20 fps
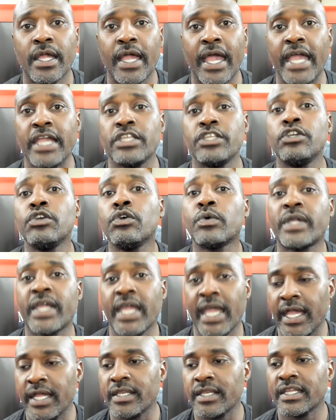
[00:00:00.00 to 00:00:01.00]
and you
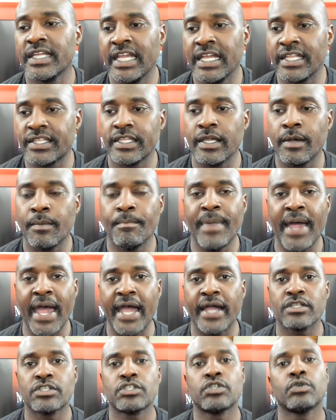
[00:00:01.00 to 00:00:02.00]
can't get them
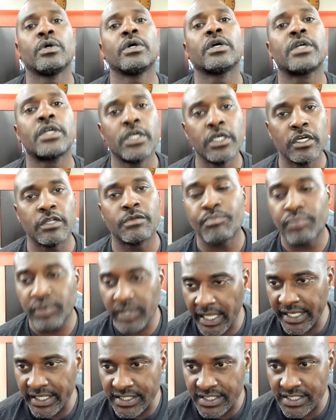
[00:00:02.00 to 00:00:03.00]
back to a good
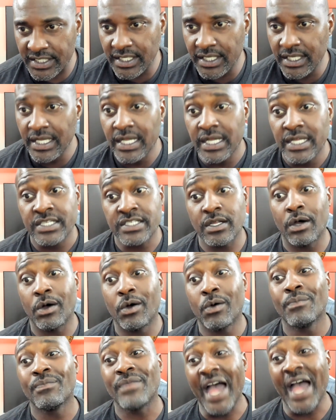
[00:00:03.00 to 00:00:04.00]
place.
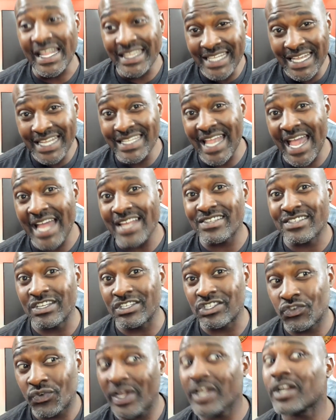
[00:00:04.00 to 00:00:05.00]
So I think that's the
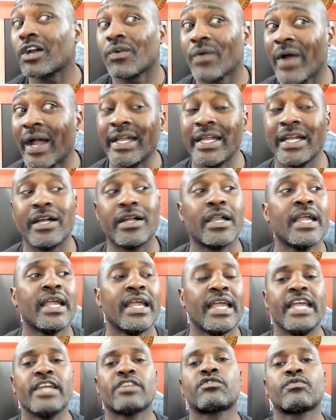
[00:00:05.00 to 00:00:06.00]
trigger right here.
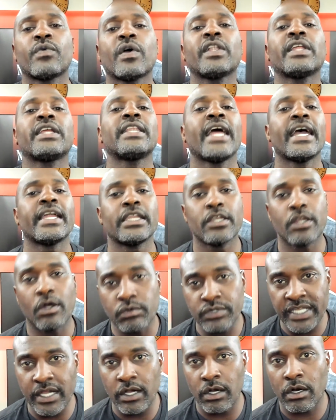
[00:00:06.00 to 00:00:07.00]
It's really landing
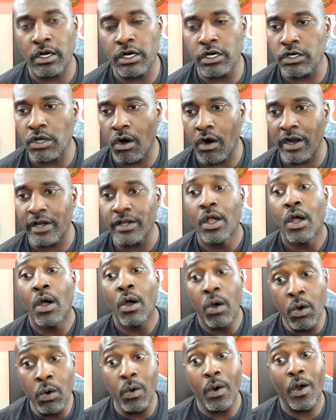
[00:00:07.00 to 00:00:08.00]
on Dale Earnhardt,
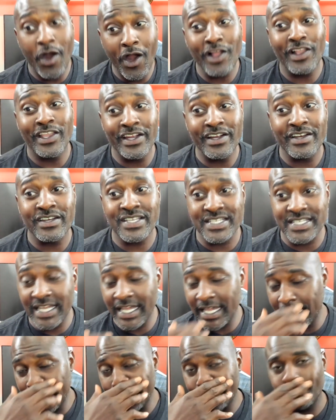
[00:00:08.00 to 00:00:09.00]
who earlier
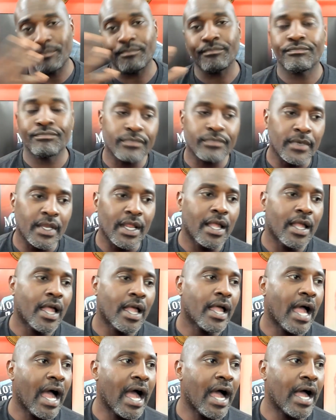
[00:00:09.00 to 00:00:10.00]
said,
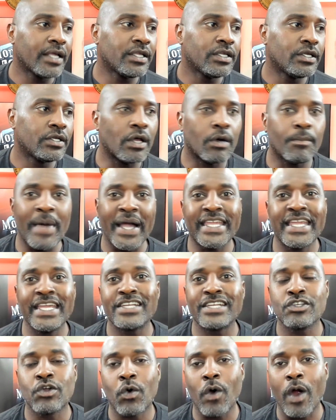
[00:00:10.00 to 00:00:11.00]
you know, my
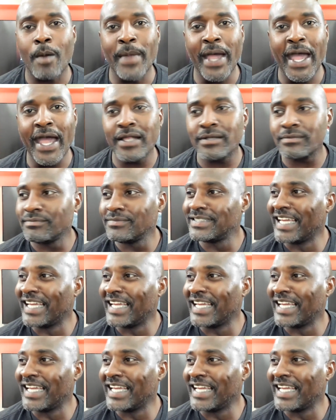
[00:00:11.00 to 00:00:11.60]
kids know where I'm at.